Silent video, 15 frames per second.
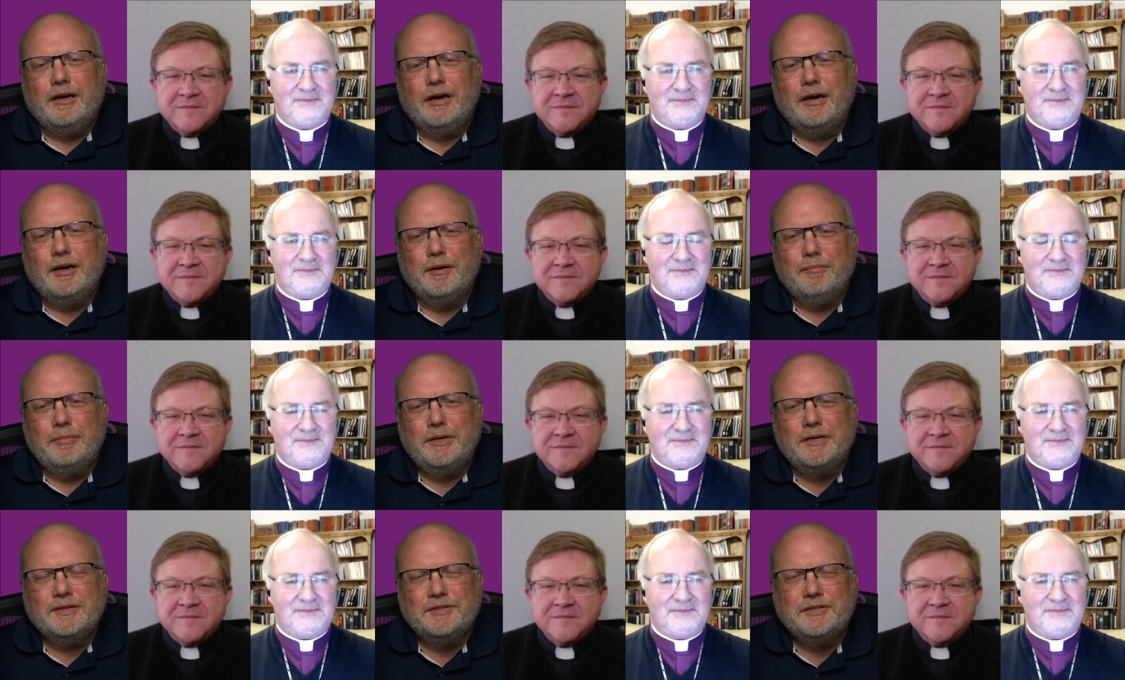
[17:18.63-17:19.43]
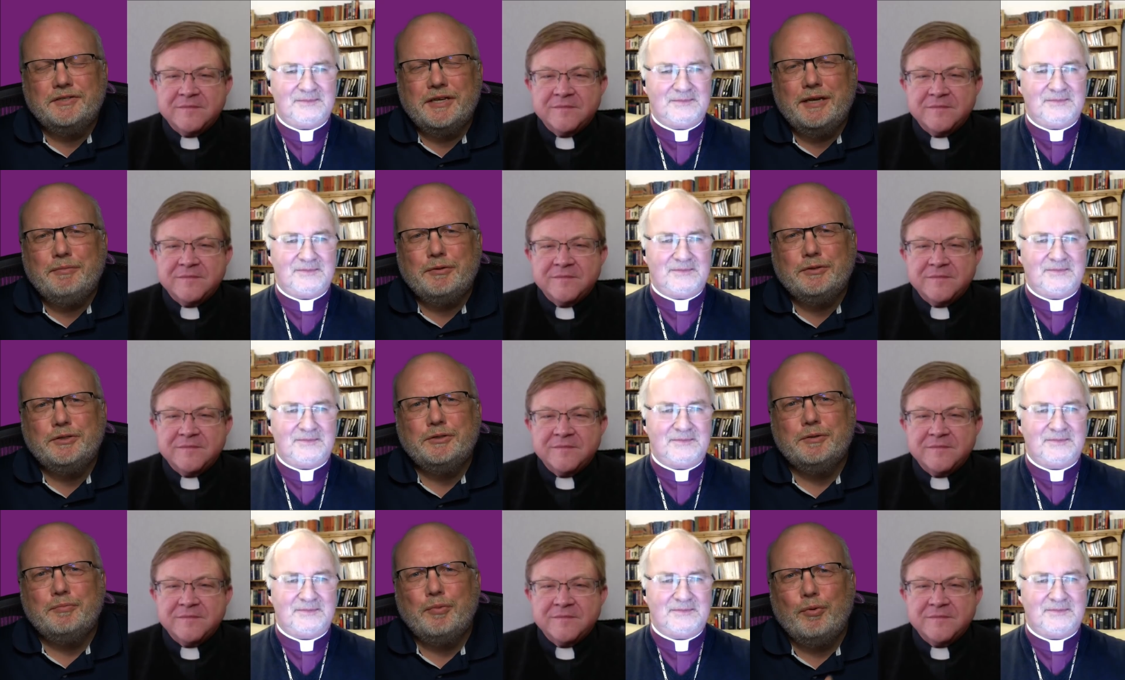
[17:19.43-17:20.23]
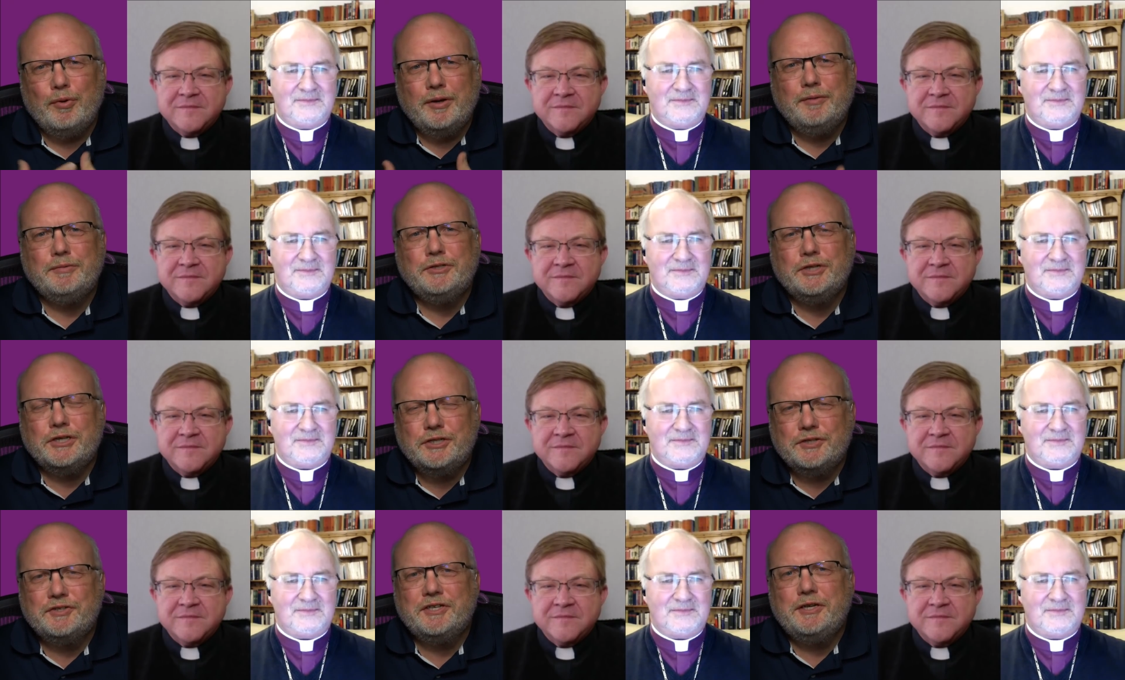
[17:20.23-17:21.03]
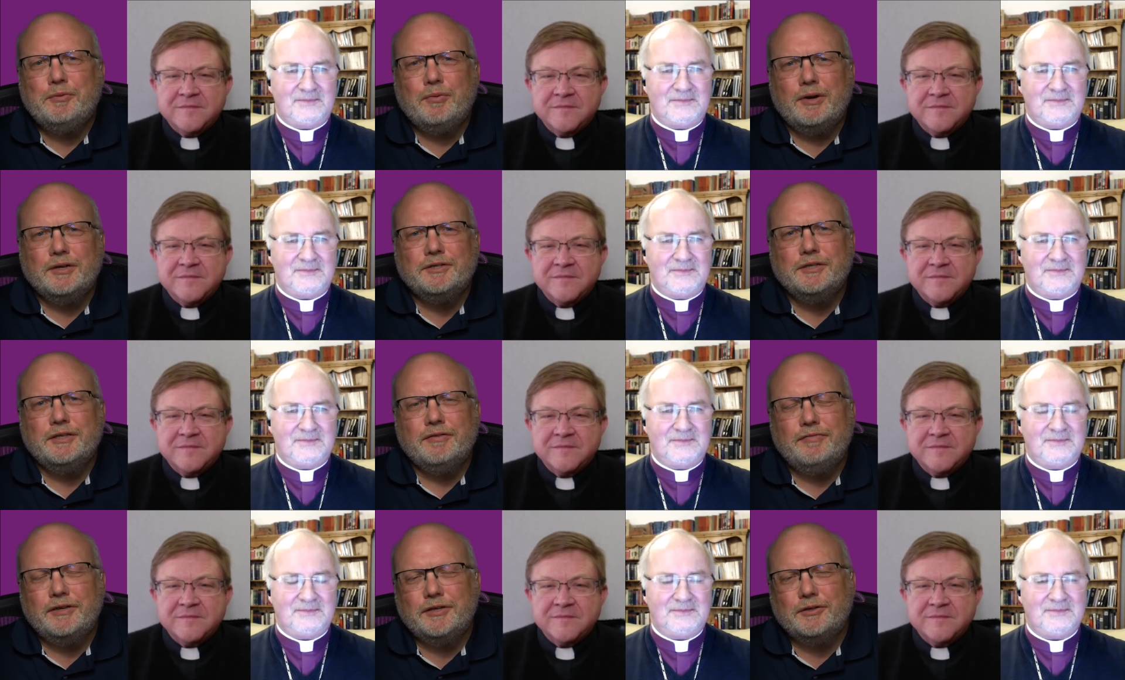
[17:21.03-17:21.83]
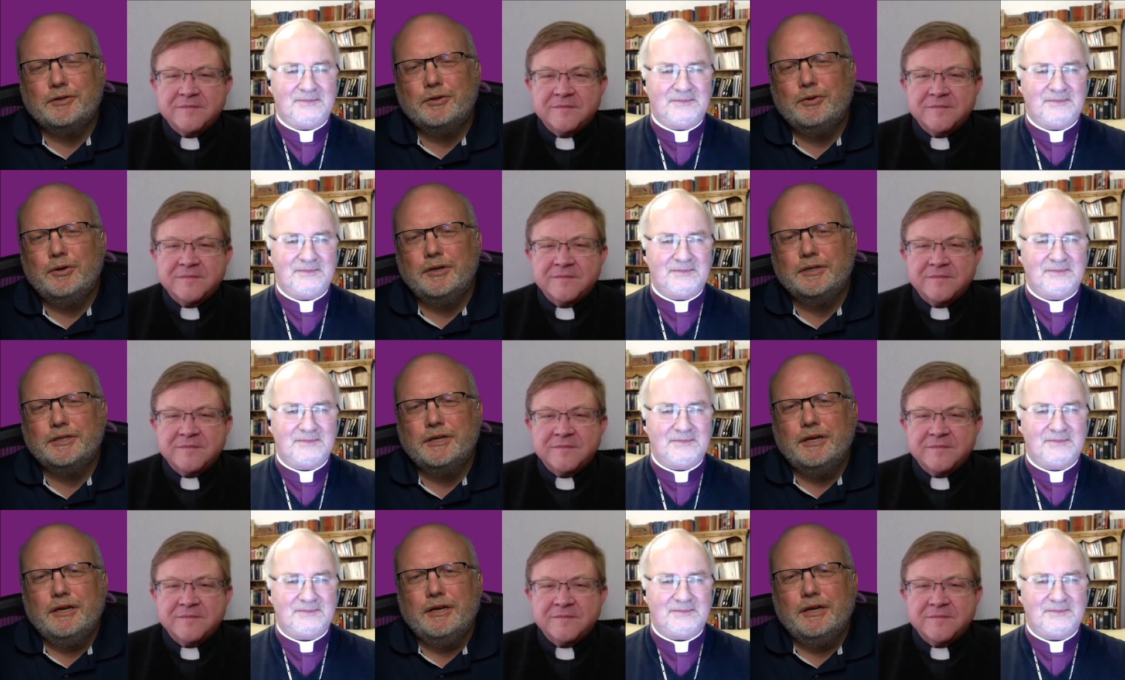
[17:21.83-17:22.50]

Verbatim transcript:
Speaker 1: Um, because he's able to appoint judges he wants in the federal court.